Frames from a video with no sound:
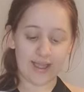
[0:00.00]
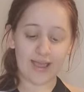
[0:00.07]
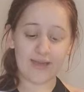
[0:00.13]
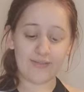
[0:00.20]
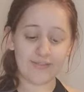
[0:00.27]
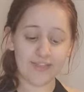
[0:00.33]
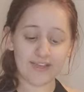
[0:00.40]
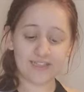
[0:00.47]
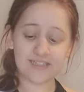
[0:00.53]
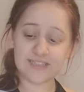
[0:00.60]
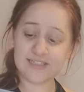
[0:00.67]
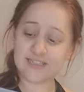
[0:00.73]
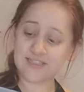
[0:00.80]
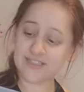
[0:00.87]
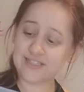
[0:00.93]
And this
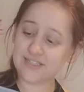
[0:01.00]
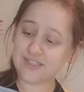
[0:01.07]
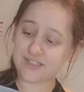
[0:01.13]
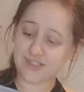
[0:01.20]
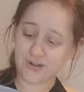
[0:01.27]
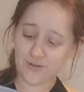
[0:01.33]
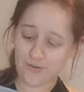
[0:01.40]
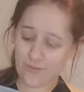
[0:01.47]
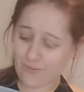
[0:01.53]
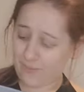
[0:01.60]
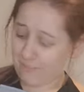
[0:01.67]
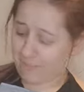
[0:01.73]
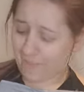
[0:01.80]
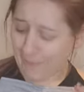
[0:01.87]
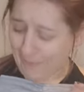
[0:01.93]
is the top.
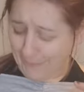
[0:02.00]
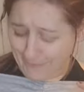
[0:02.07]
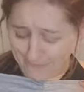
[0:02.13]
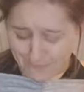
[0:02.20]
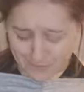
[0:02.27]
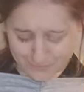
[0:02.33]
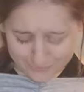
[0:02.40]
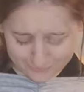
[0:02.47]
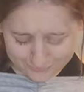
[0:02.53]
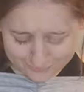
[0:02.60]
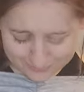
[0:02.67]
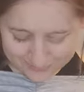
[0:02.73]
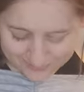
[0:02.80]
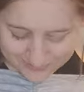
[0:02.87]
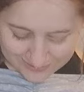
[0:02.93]
Oh my god.